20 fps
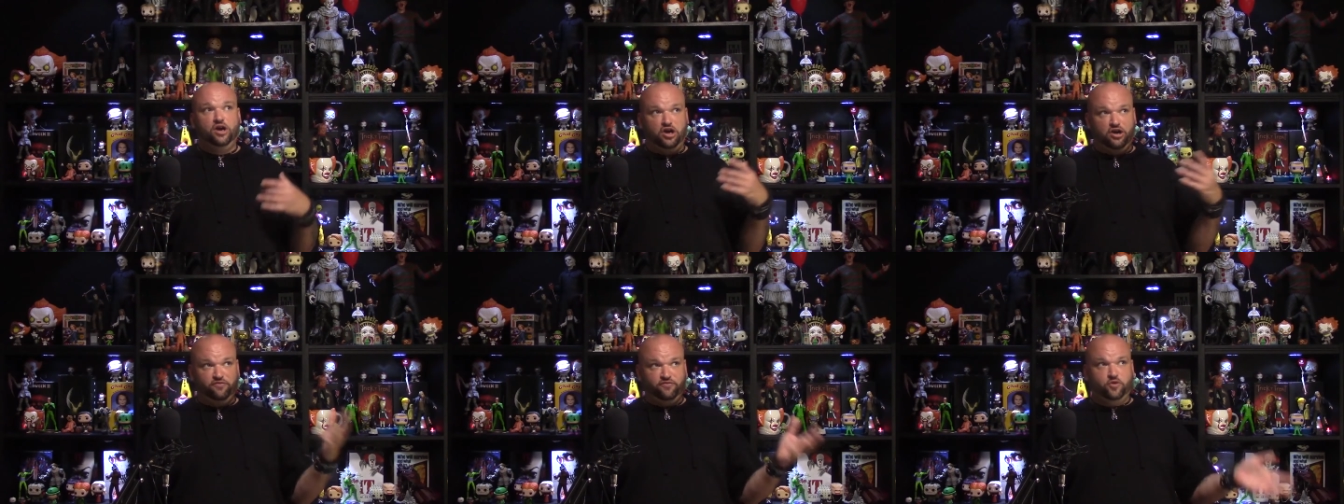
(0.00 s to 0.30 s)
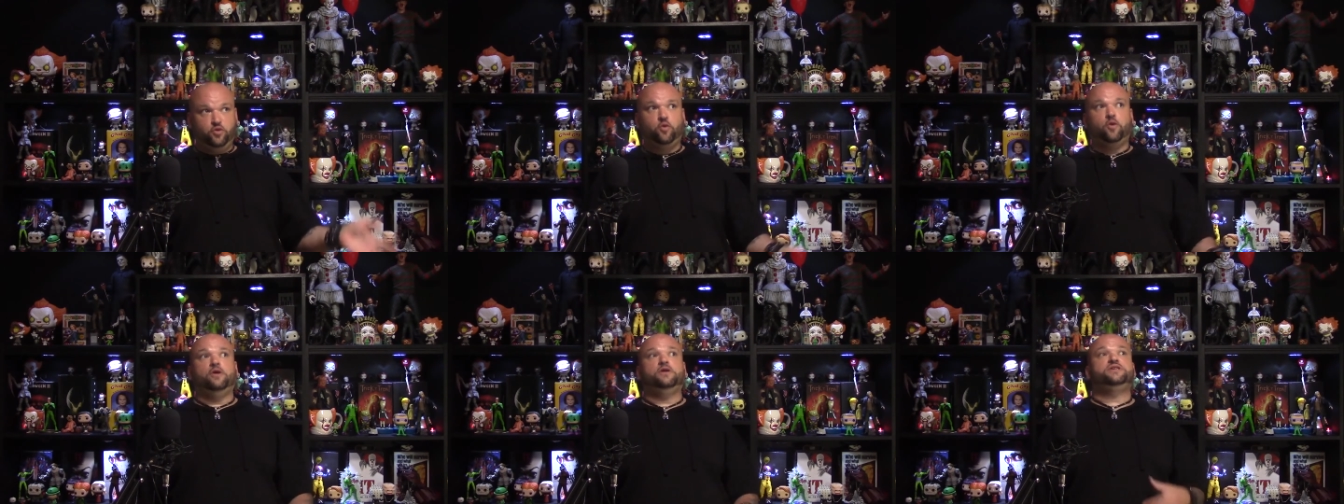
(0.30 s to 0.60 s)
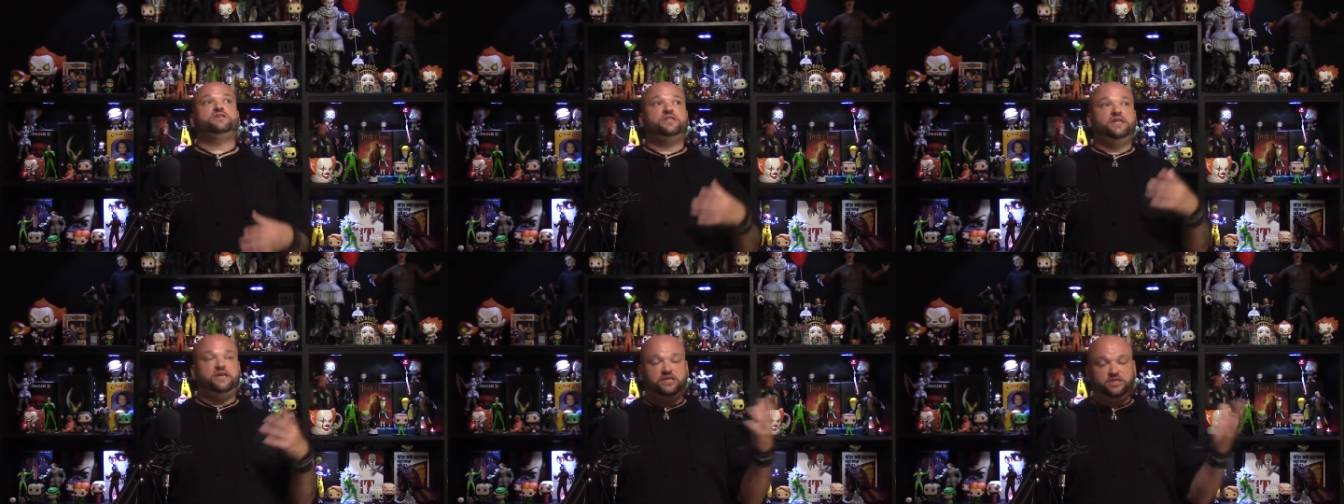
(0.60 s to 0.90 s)
Of
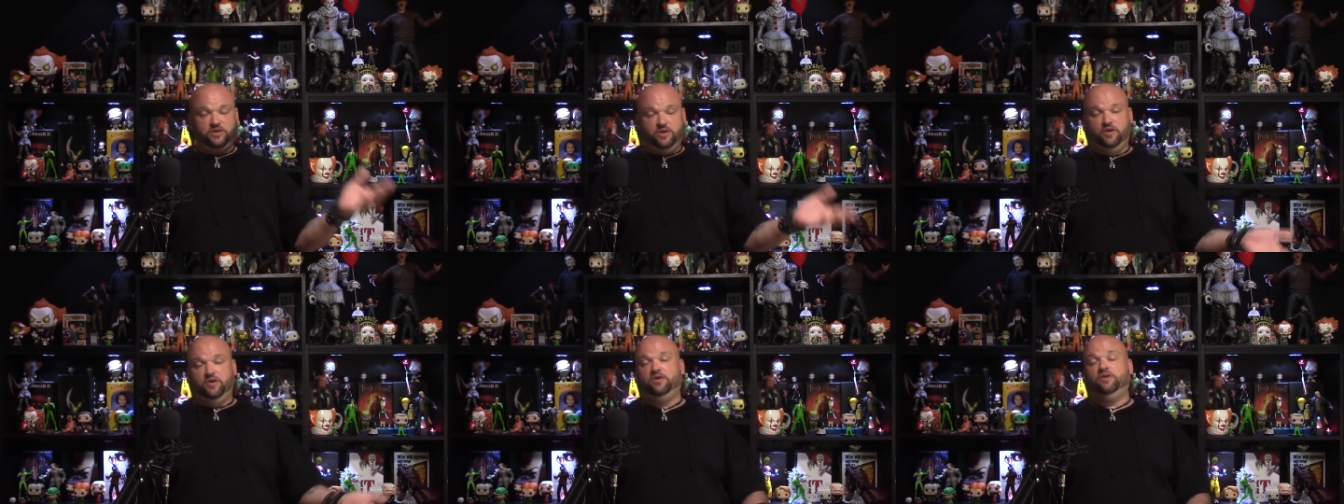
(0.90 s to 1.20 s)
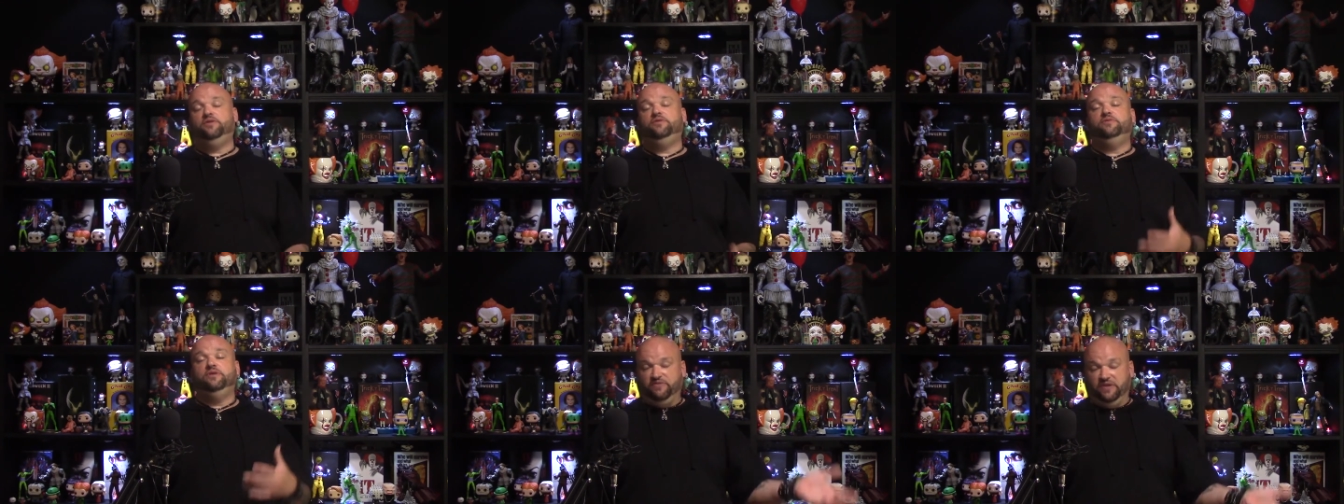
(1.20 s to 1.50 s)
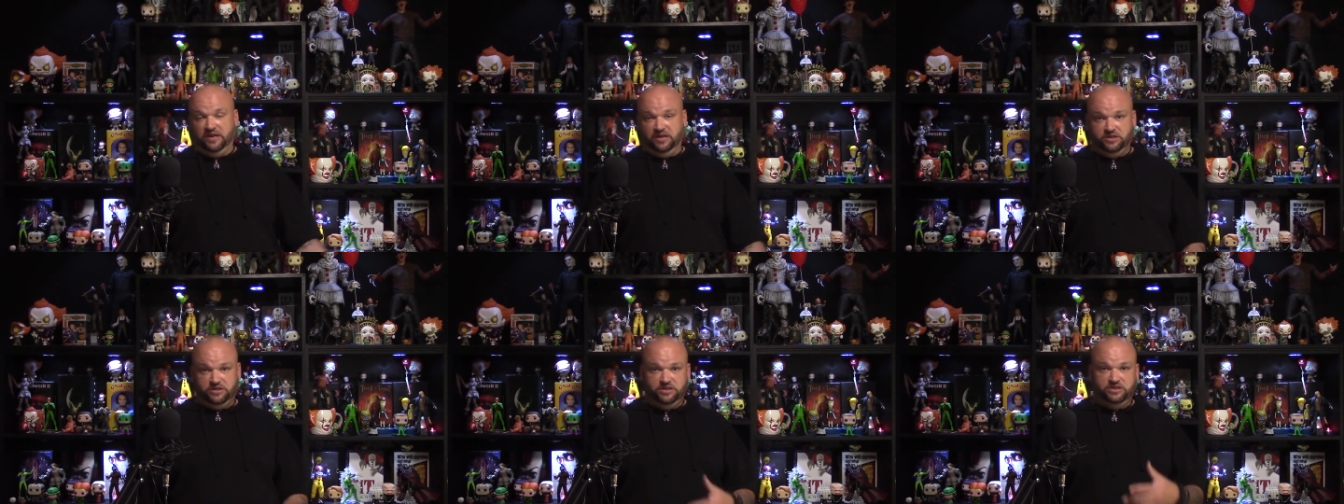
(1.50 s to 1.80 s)
course, this all
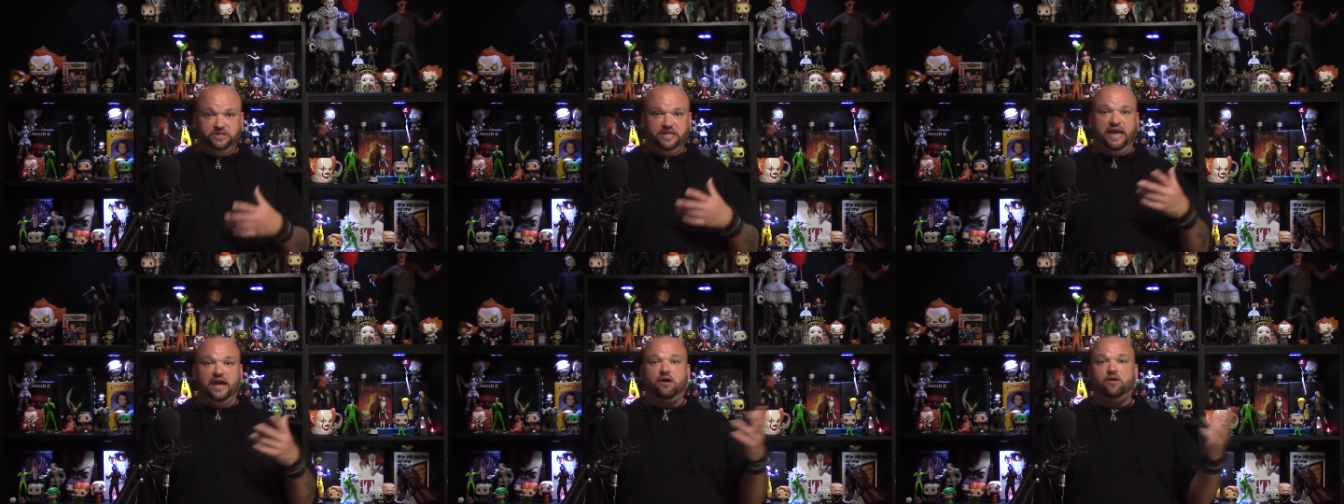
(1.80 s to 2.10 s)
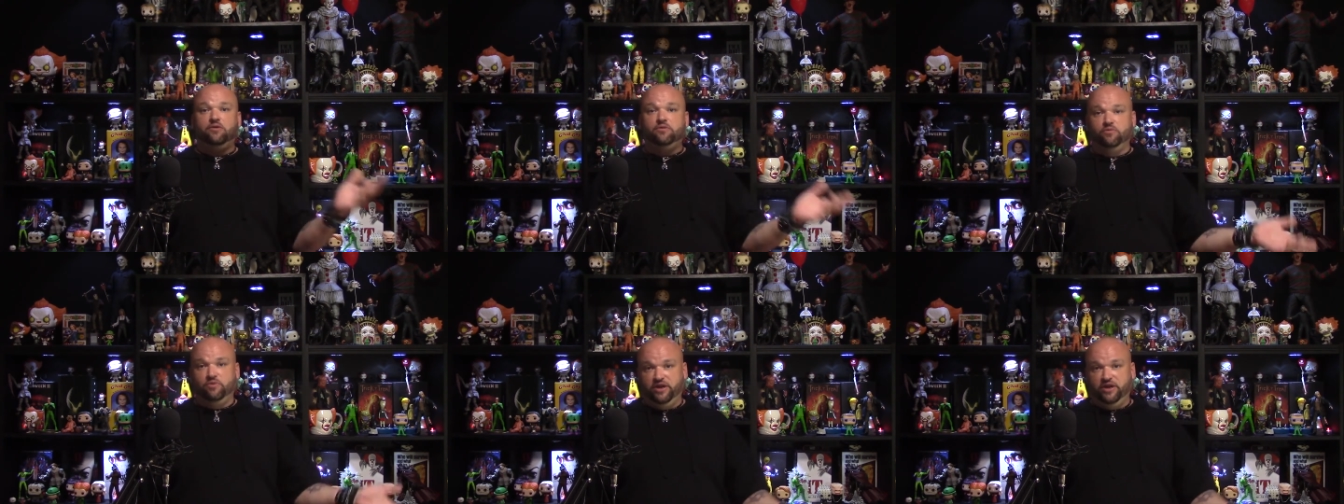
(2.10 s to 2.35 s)
finishes out